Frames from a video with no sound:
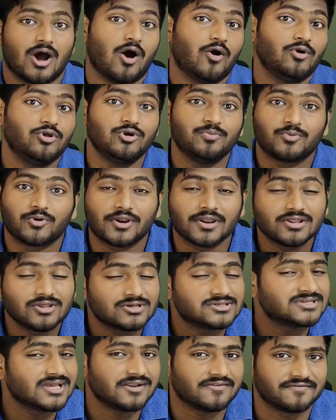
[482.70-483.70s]
how do you
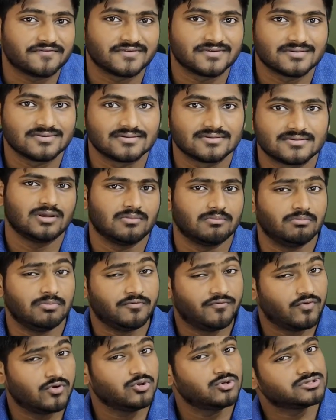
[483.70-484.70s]
protect yourself?
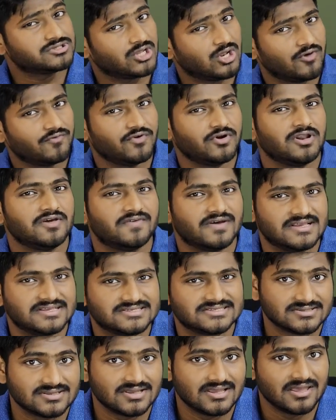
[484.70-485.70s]
Before you sell off a
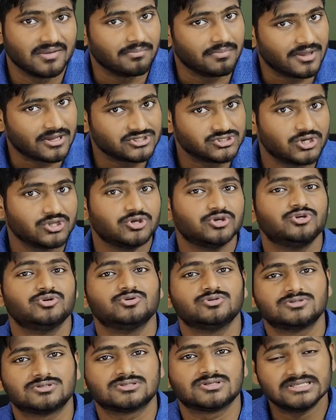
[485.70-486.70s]
device, make sure you
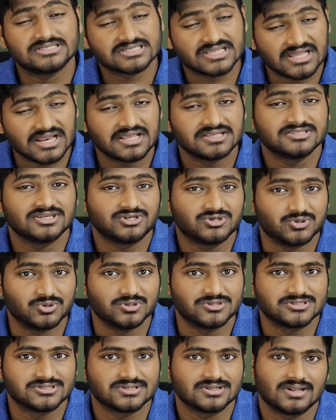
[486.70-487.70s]
use disk eraser
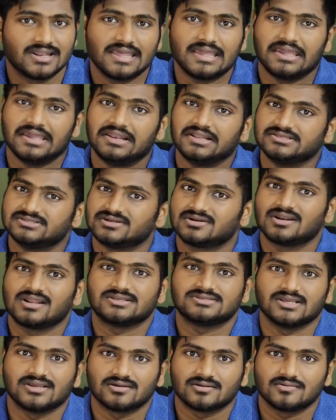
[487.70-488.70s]
tools like Eraser Classic,
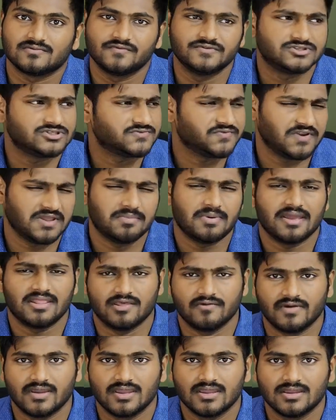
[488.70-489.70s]
which is free
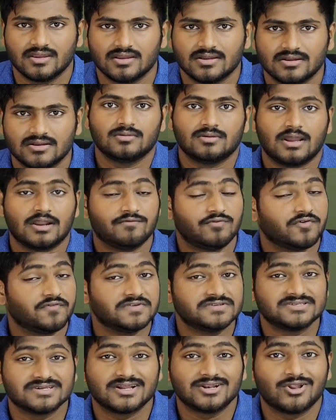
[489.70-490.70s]
by the way. And for
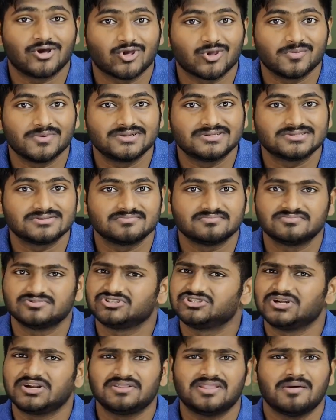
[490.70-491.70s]
physical documents,
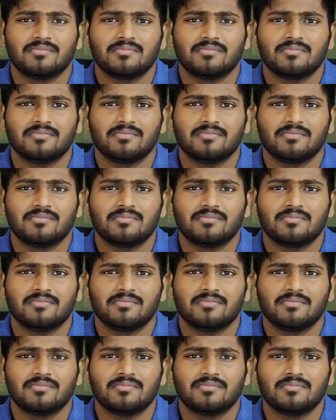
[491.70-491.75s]
shred